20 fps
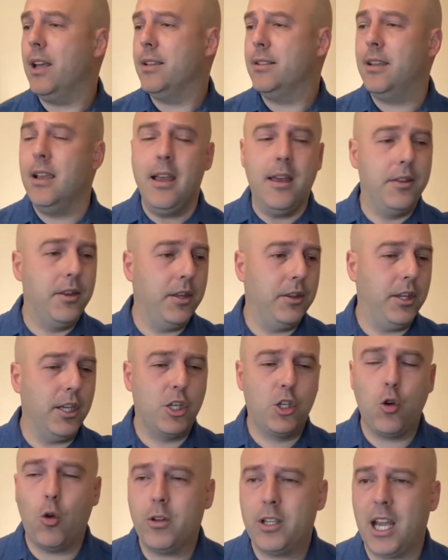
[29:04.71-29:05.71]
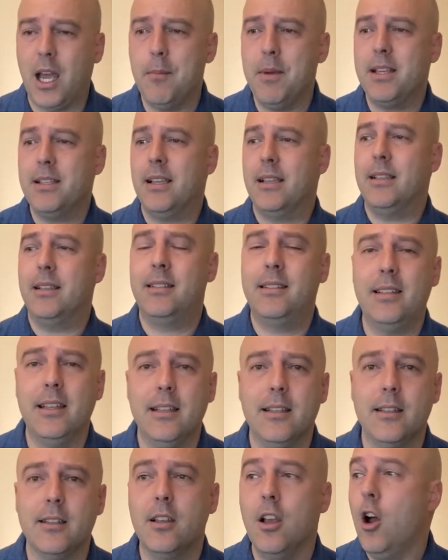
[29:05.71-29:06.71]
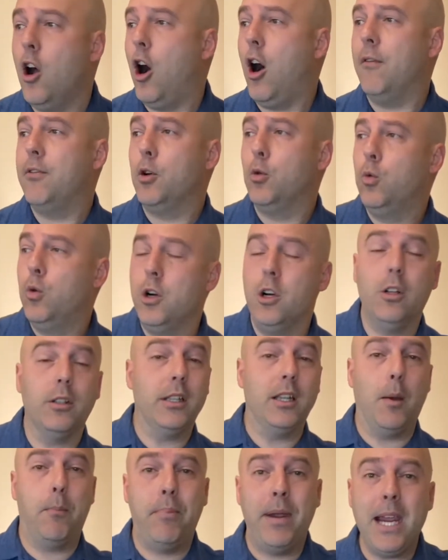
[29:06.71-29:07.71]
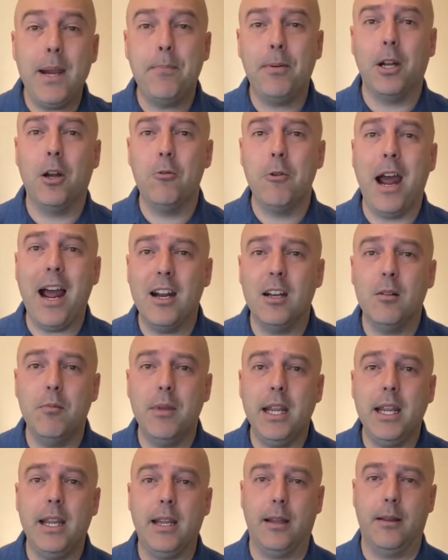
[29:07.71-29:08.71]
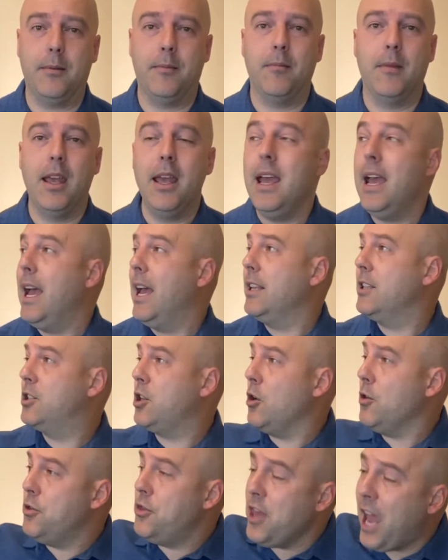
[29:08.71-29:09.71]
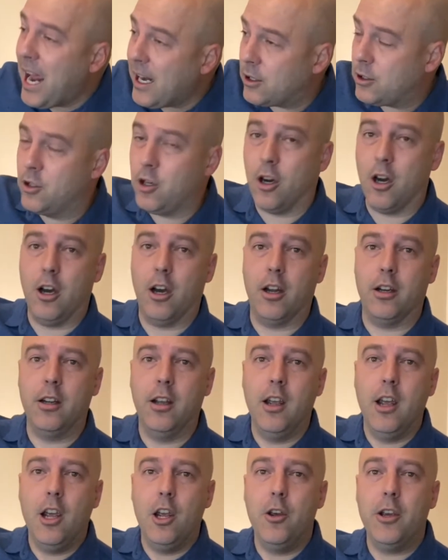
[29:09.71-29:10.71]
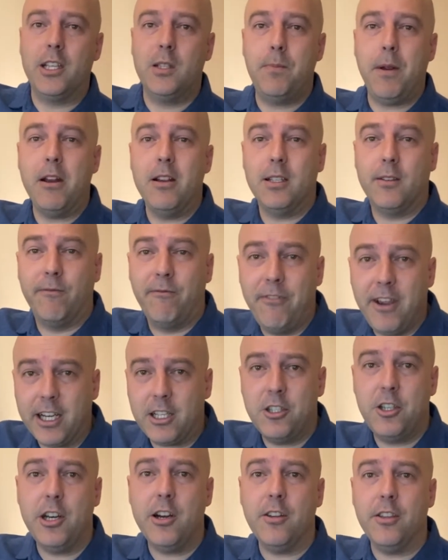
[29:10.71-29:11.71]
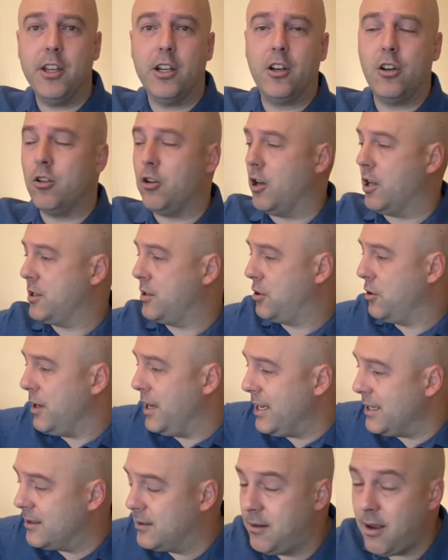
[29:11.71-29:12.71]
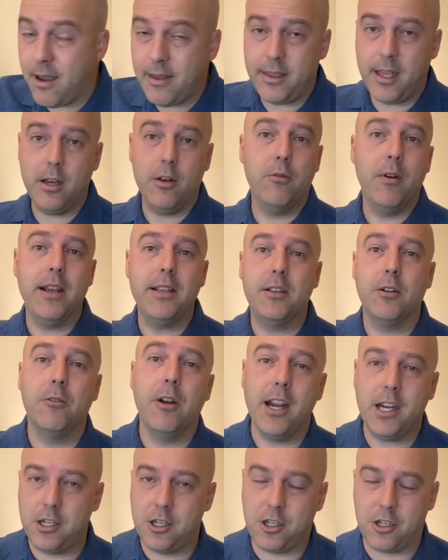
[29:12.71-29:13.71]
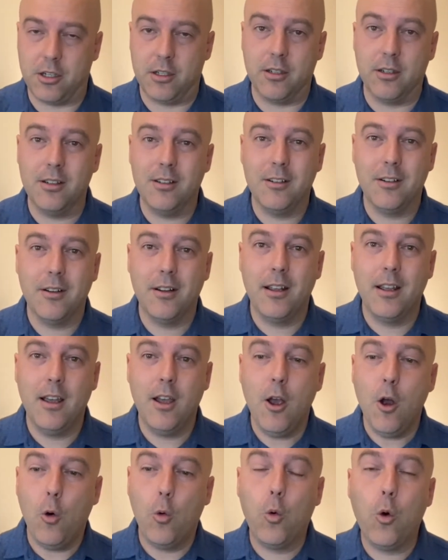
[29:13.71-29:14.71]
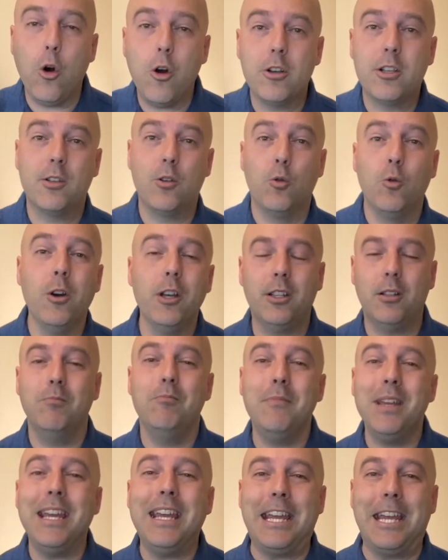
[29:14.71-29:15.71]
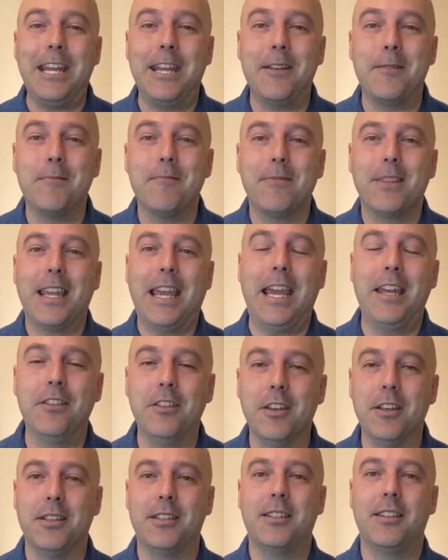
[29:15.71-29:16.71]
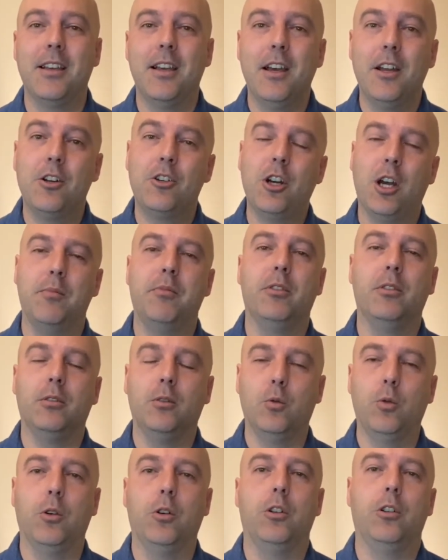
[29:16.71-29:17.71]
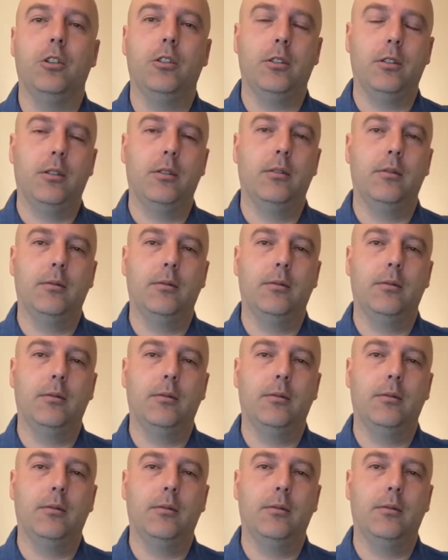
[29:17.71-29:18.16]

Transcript: as the, the shortcomings and sins of the world and the people around me. And so that God who experienced victory on the cross through his death and resurrection walks with me in this troubled world.